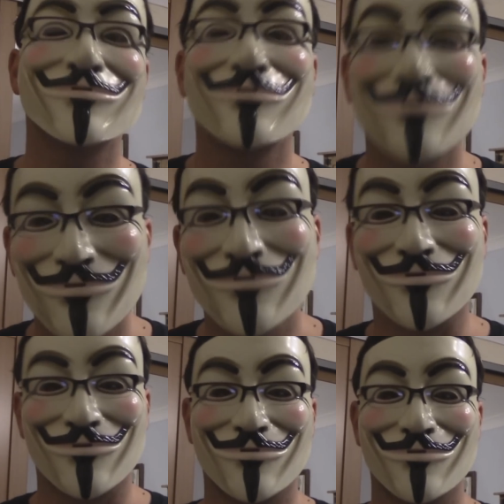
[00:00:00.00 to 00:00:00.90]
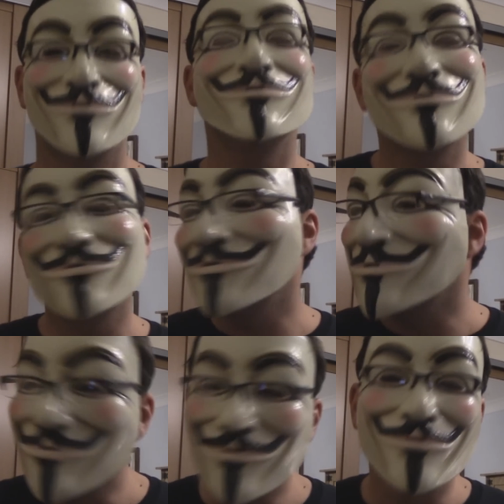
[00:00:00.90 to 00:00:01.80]
to deal with and
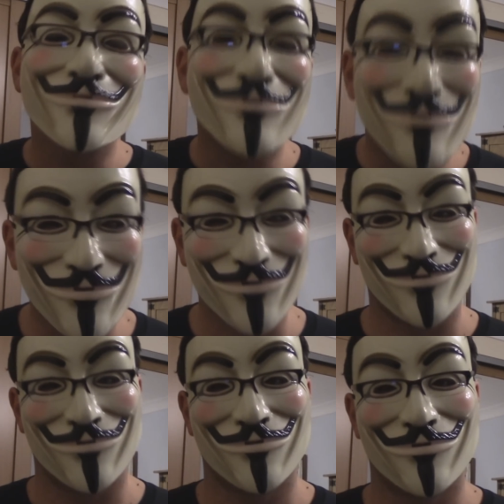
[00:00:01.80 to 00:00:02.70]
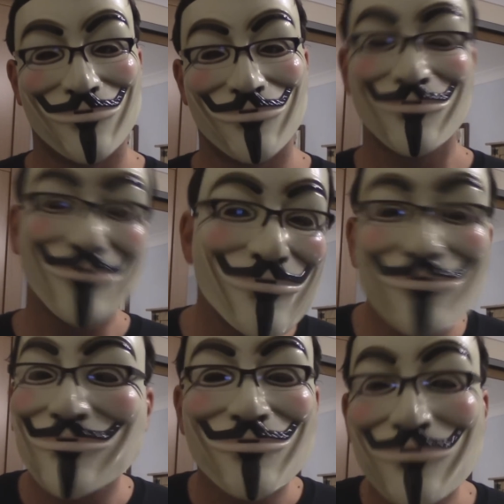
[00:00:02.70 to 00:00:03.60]
employ. What does
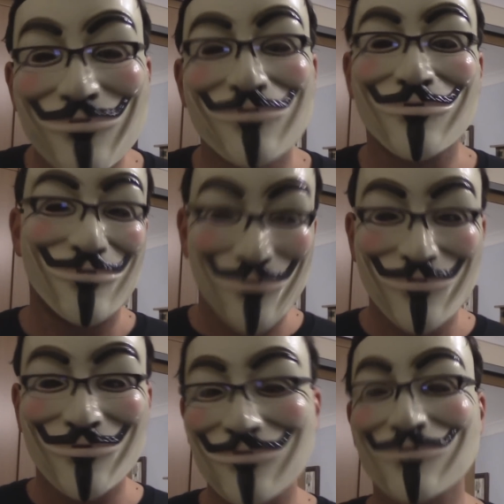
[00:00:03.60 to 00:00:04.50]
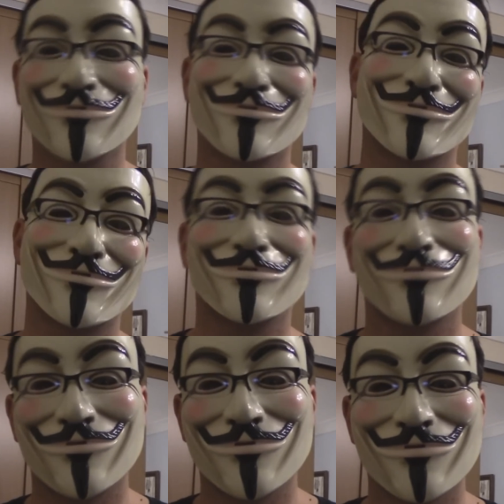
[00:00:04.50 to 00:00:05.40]
that tell you about our security
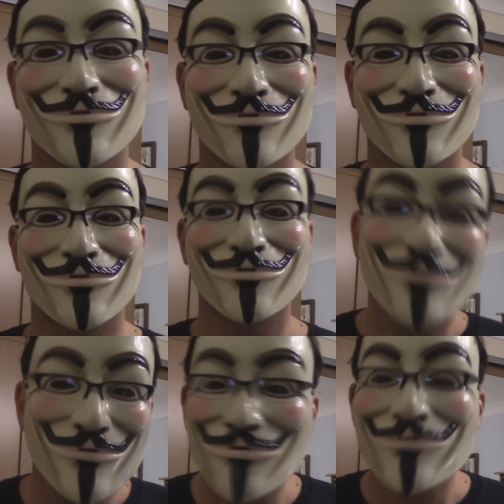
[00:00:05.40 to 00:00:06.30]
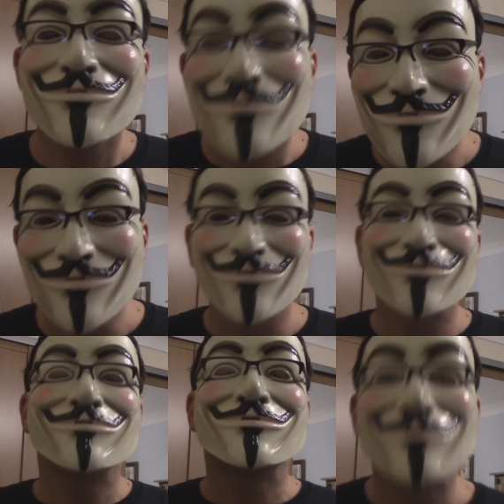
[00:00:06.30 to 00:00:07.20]
services? It's outrageous.
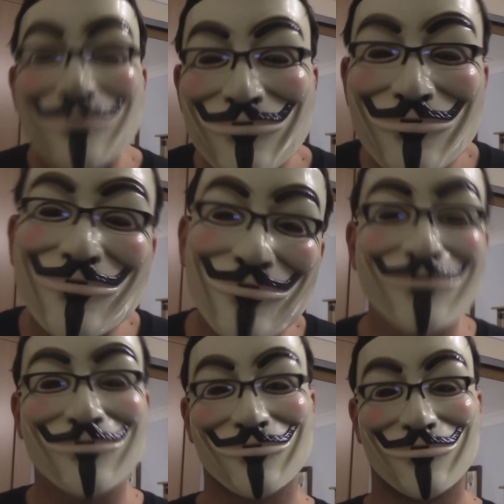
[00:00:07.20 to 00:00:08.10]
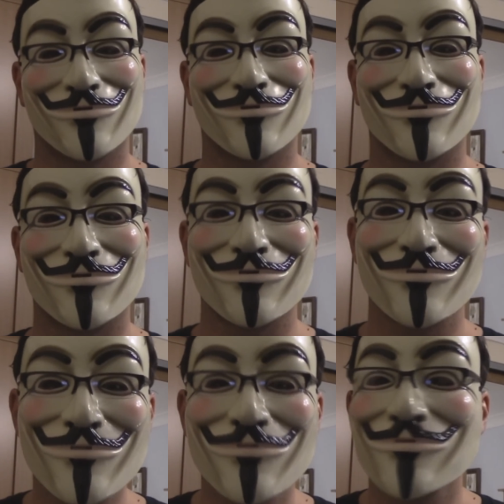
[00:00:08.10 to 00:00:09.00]
It's disgusting. There
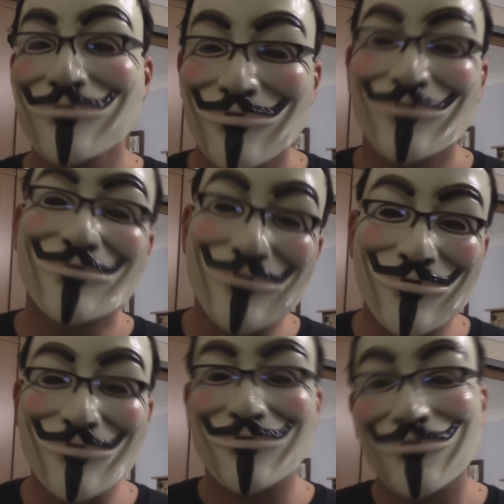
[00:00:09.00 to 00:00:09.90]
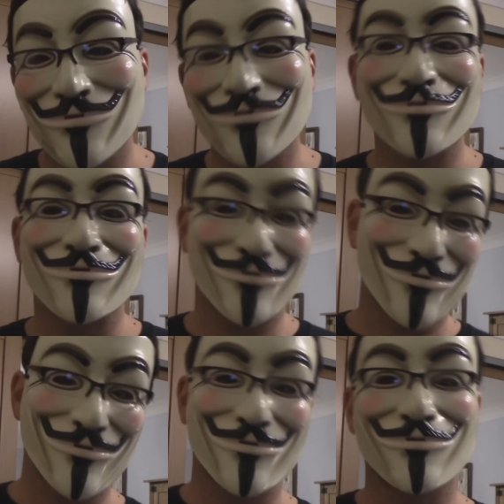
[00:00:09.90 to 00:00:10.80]
should be a review of MI5 and
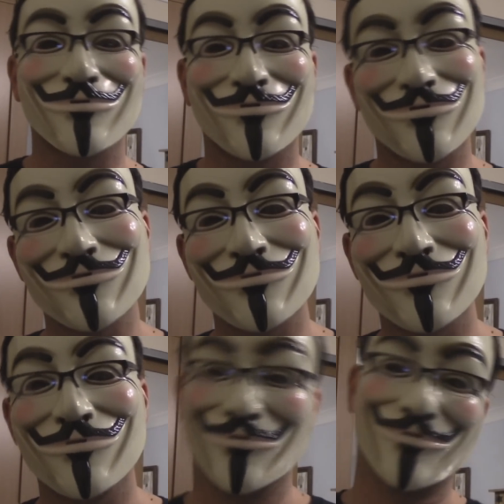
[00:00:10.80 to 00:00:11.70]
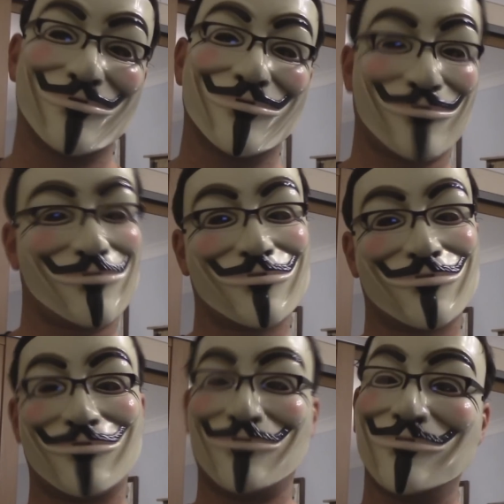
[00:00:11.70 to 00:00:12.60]
its tactics, but of course
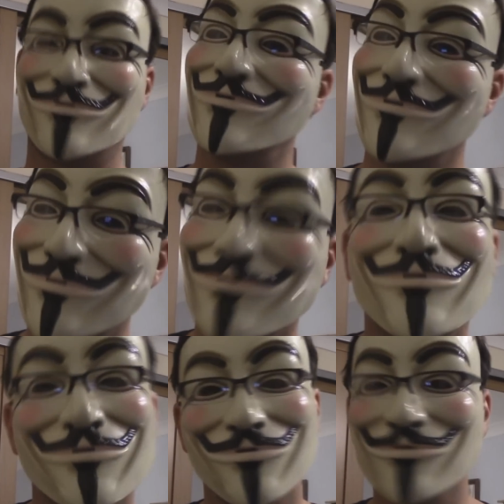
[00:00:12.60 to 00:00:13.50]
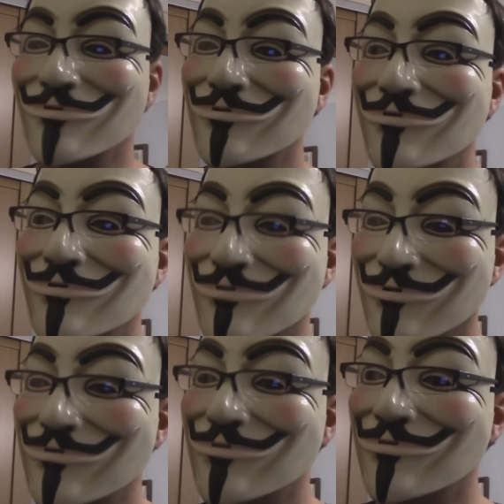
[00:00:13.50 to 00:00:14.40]
there won't be because of
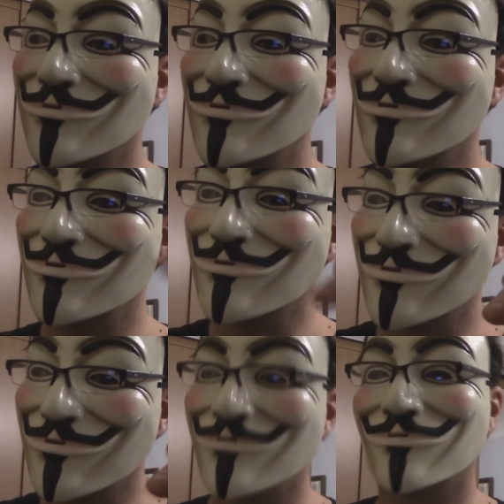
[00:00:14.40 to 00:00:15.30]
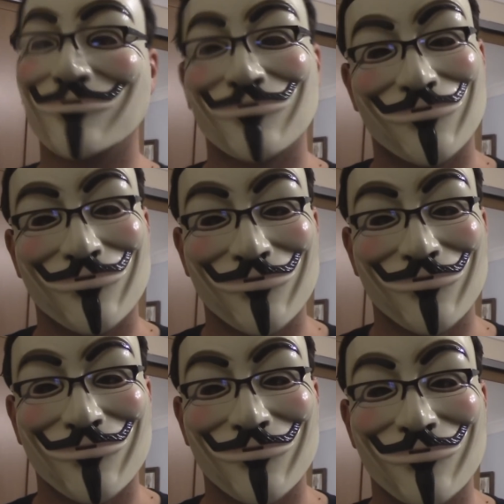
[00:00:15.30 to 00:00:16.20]
national security.
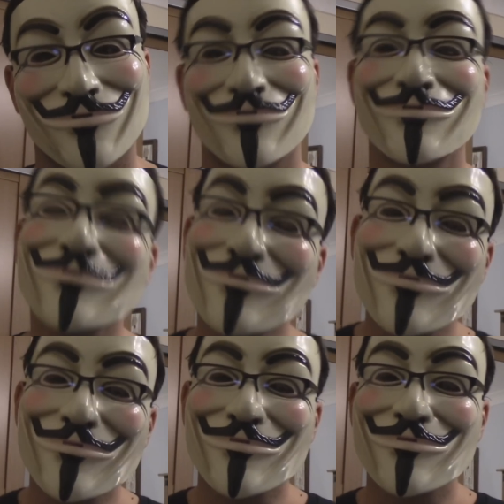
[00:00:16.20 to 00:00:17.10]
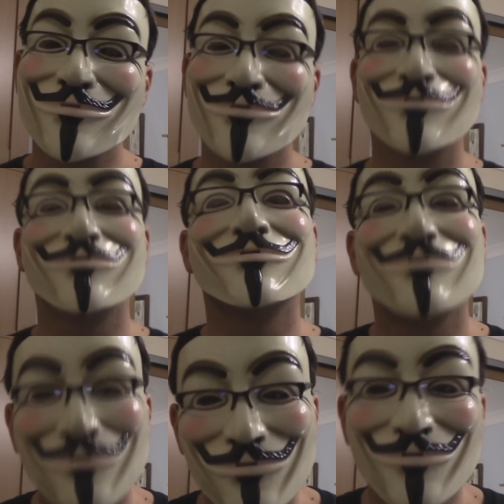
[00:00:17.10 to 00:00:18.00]
And thirdly,
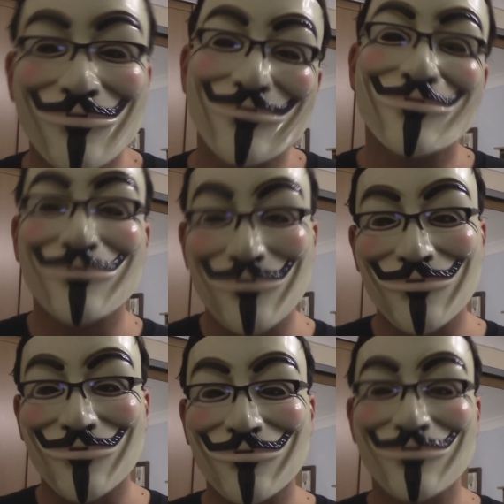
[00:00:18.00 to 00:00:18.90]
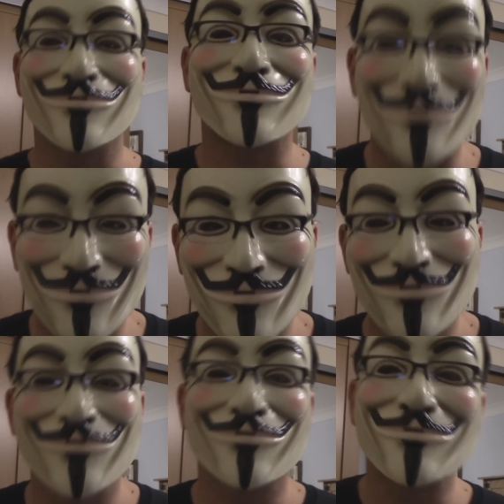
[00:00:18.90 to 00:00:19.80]
these are the type of people that
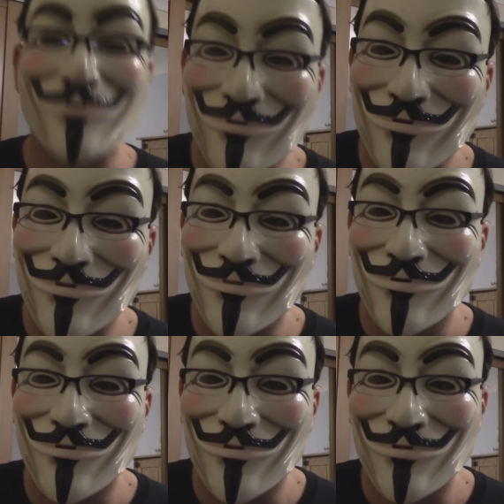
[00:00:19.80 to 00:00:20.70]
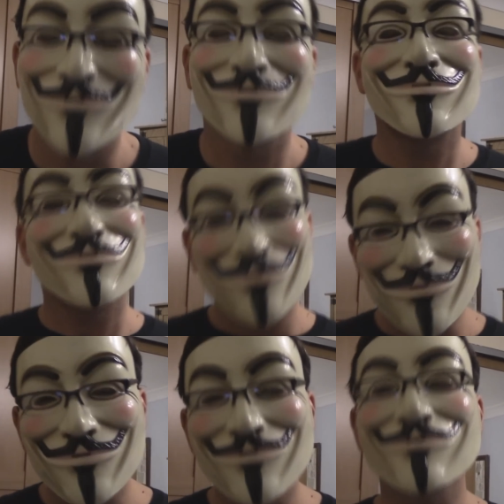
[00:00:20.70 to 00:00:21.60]
David Cameron was
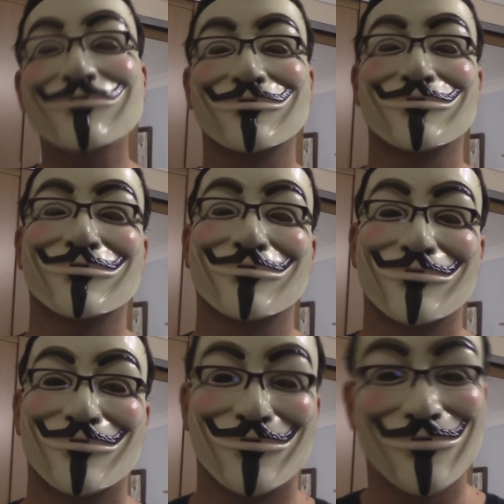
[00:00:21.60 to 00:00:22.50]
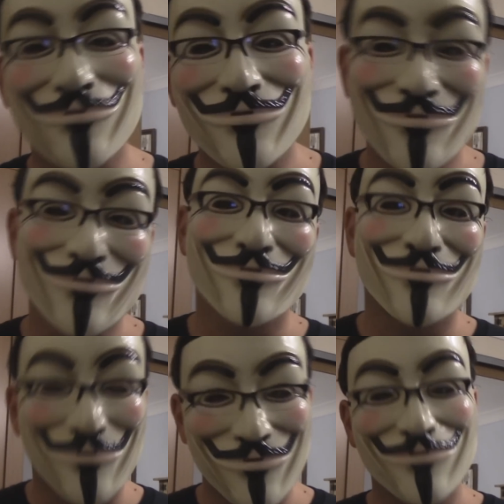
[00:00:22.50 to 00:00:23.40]
gutted that he couldn't
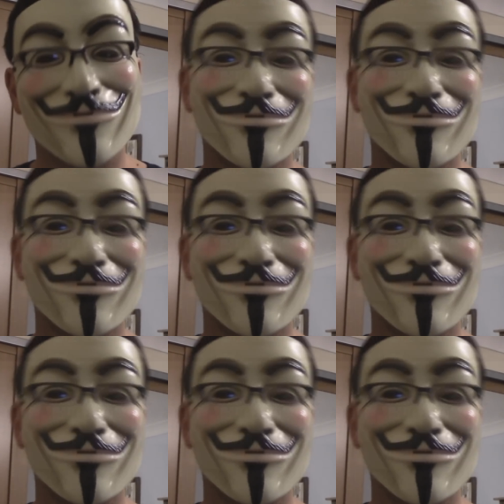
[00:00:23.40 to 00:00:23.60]
arm,